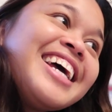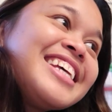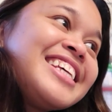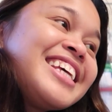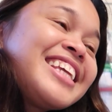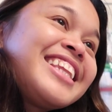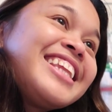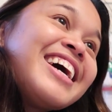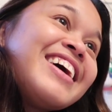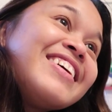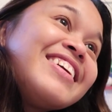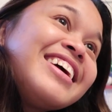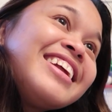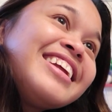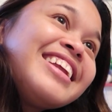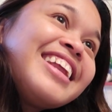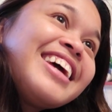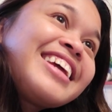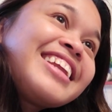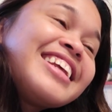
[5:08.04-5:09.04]
Sit down on
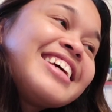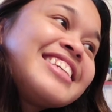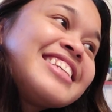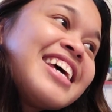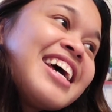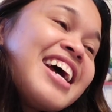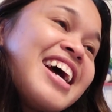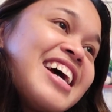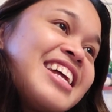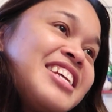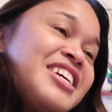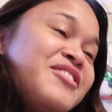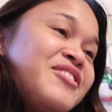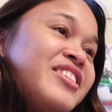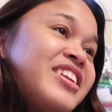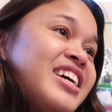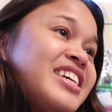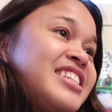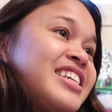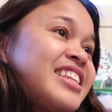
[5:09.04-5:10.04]
it like this. And then
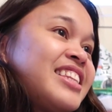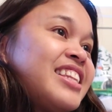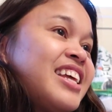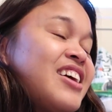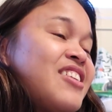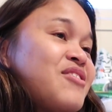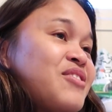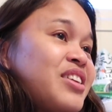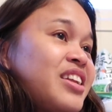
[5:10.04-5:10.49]
when I sit down,